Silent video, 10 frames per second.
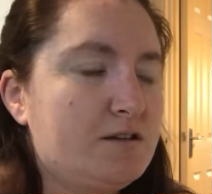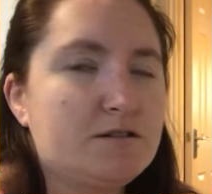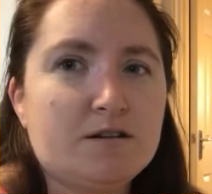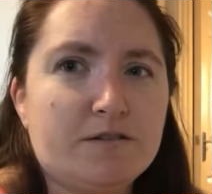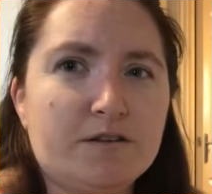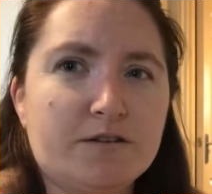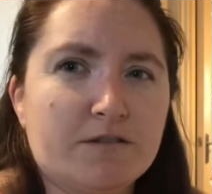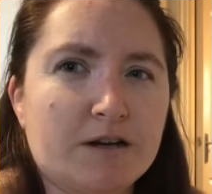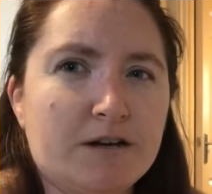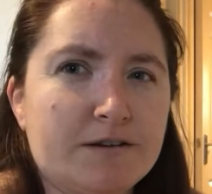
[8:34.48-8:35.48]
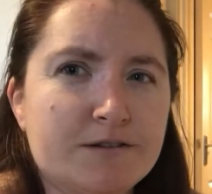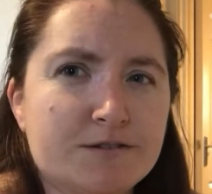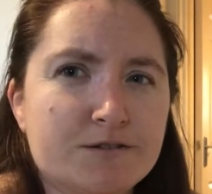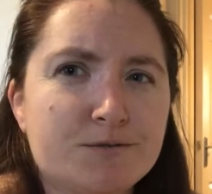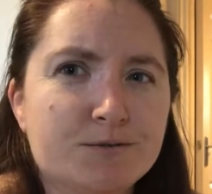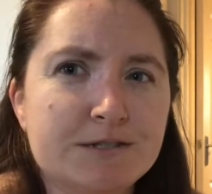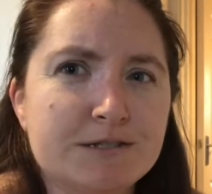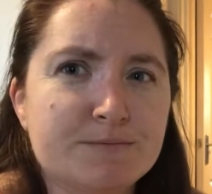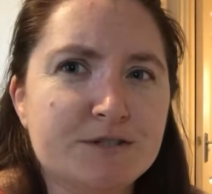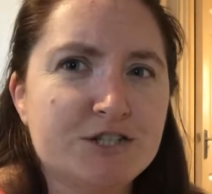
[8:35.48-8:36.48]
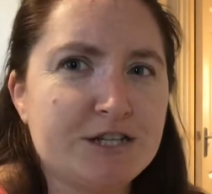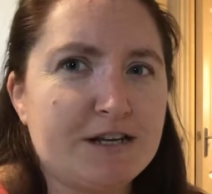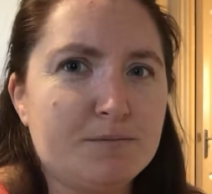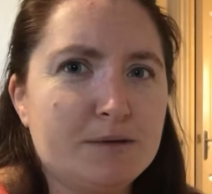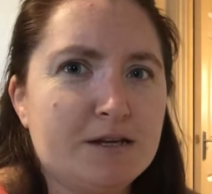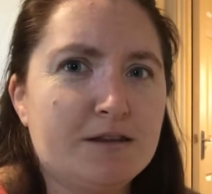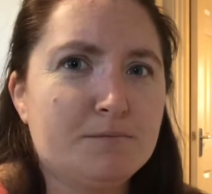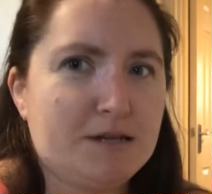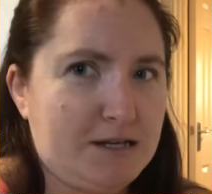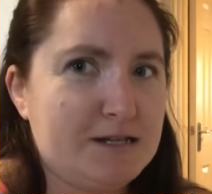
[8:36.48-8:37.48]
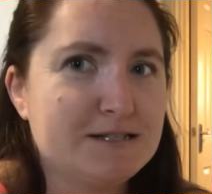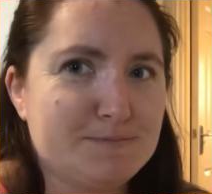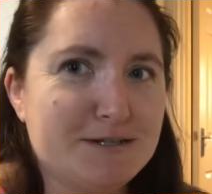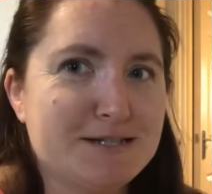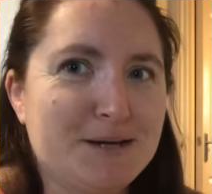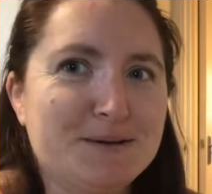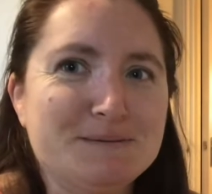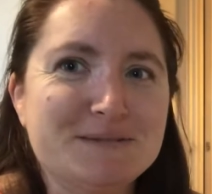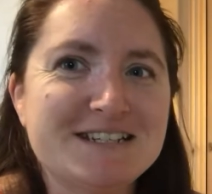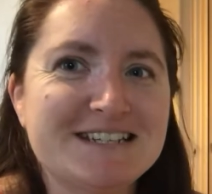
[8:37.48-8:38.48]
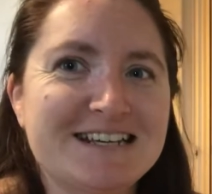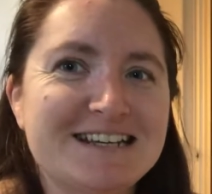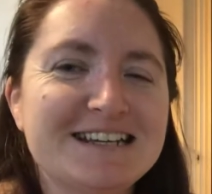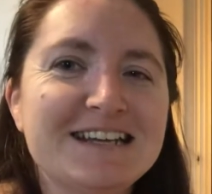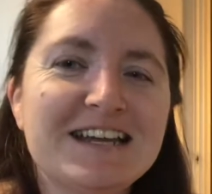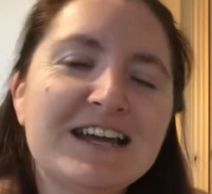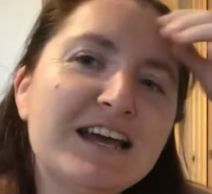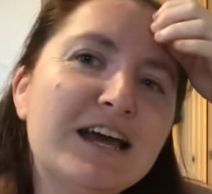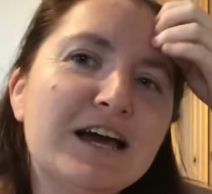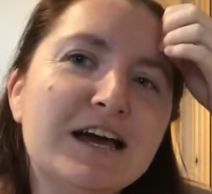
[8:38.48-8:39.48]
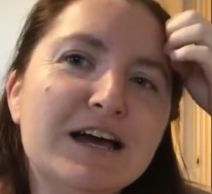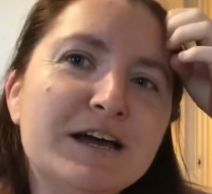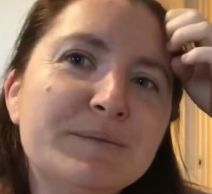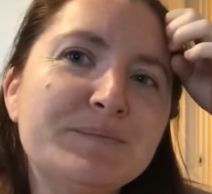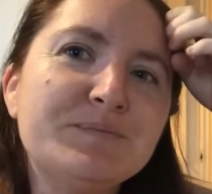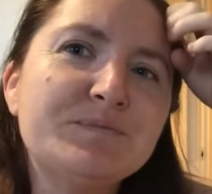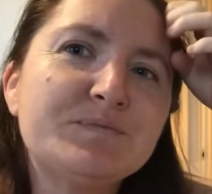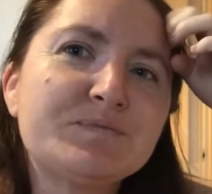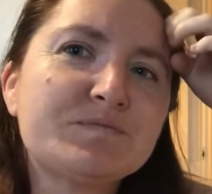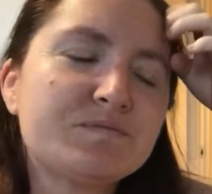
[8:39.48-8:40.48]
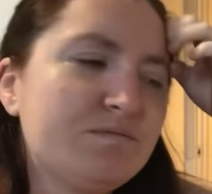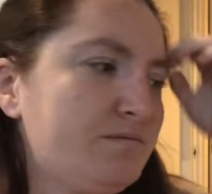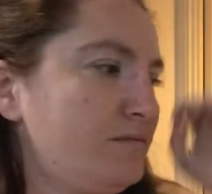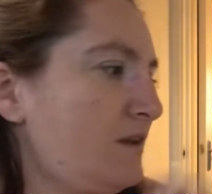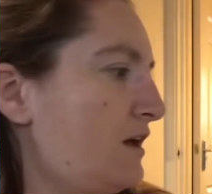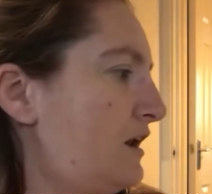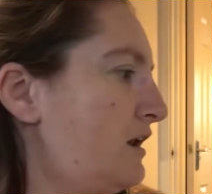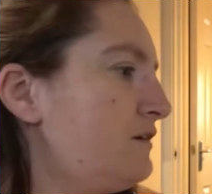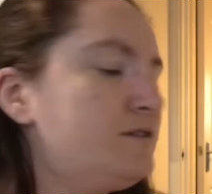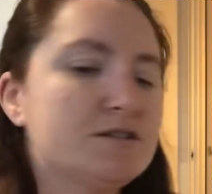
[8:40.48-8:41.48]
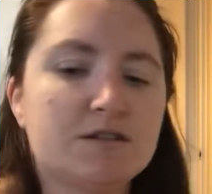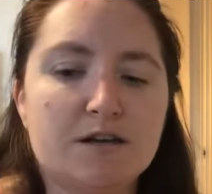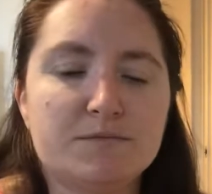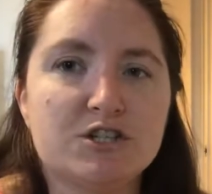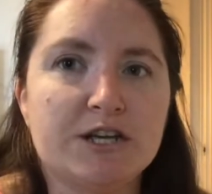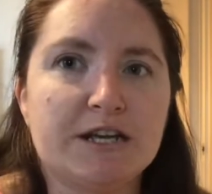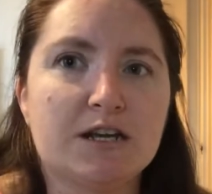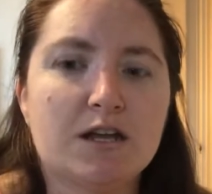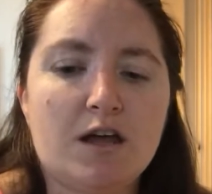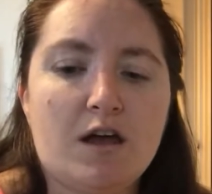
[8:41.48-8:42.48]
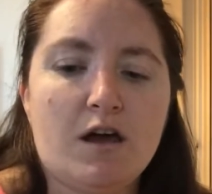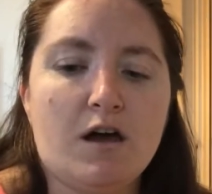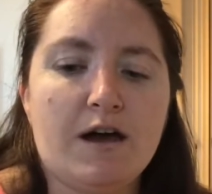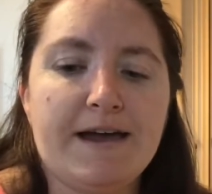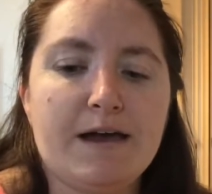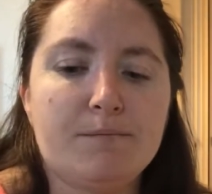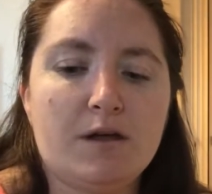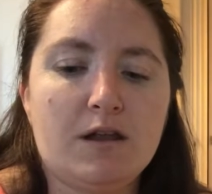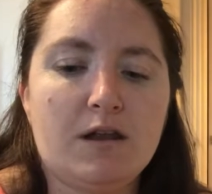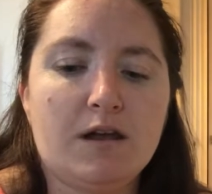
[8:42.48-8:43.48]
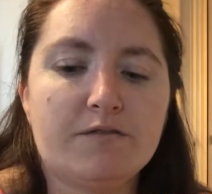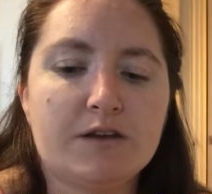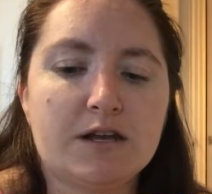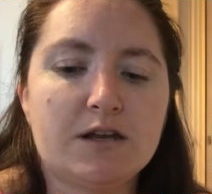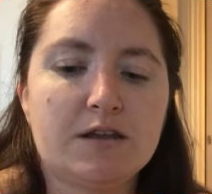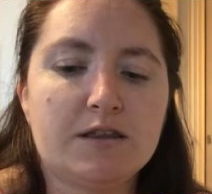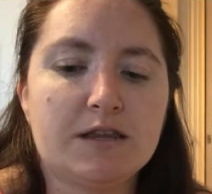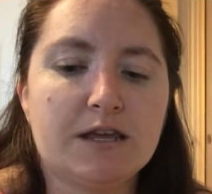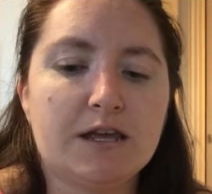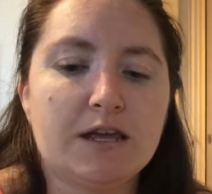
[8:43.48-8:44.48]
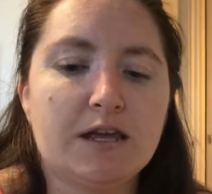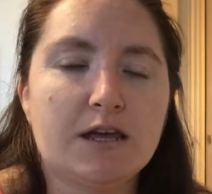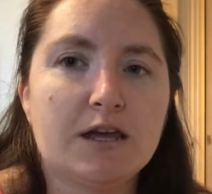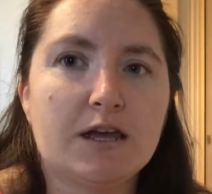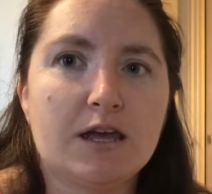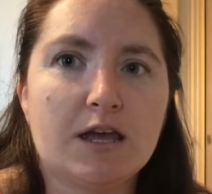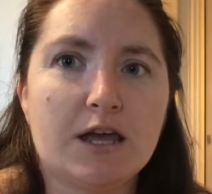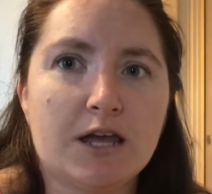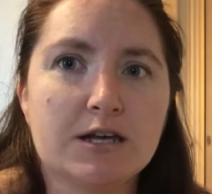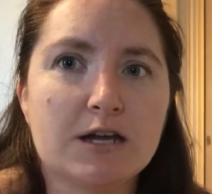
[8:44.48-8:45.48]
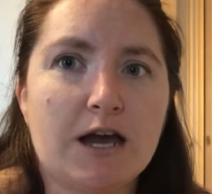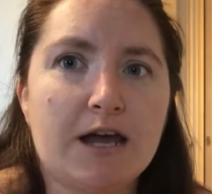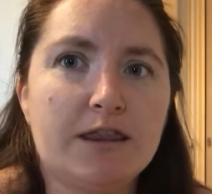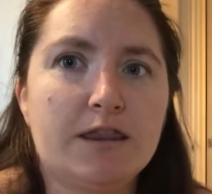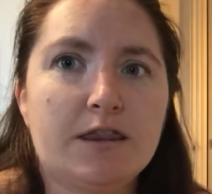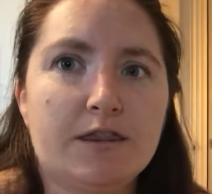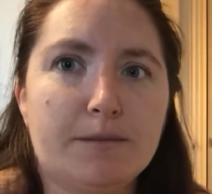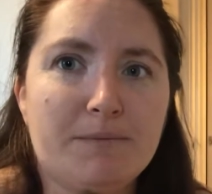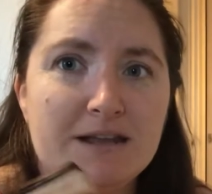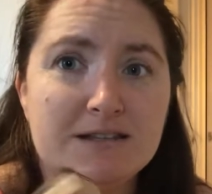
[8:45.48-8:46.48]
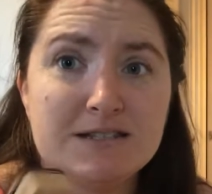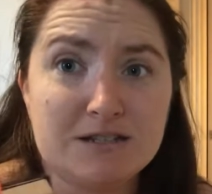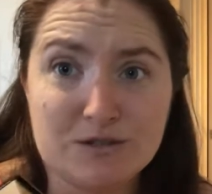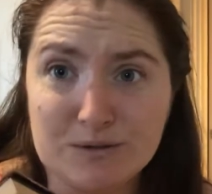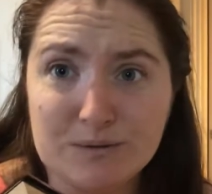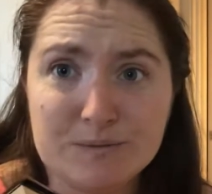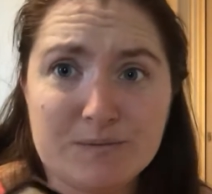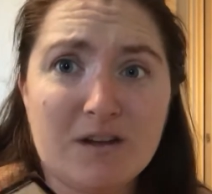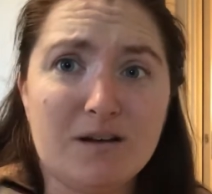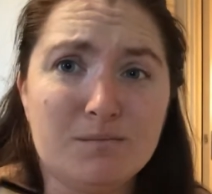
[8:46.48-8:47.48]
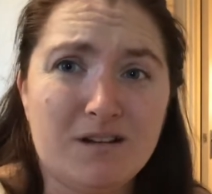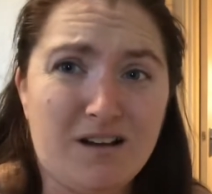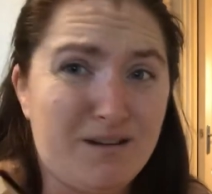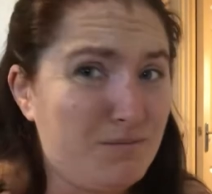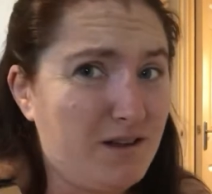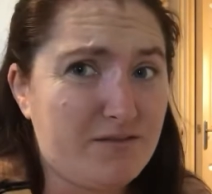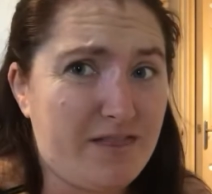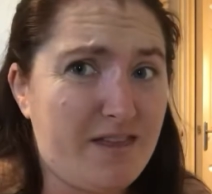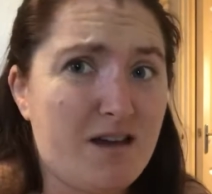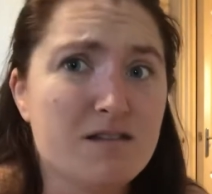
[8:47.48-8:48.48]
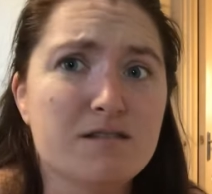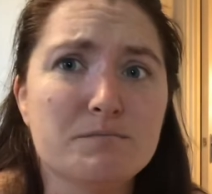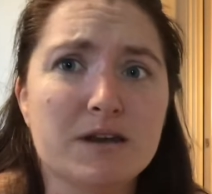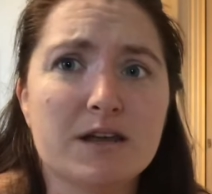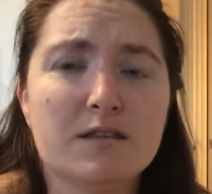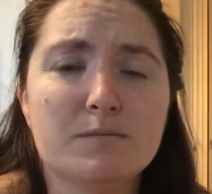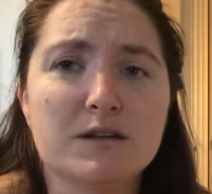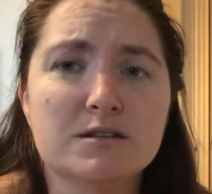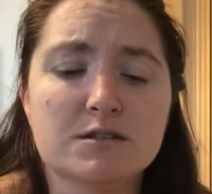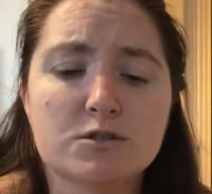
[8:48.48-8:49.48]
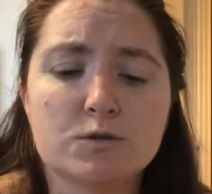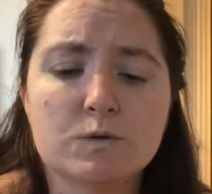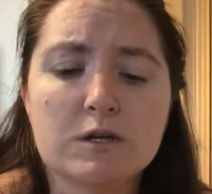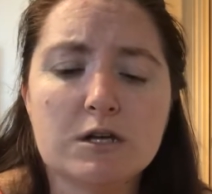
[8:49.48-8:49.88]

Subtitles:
know if you'd regard it as a tool because it's a machine, but at the minute it's my sewing machine. I love the sewing machine. I am loving the ink and the blending tool. I'm loving that at the minute, the blending tool.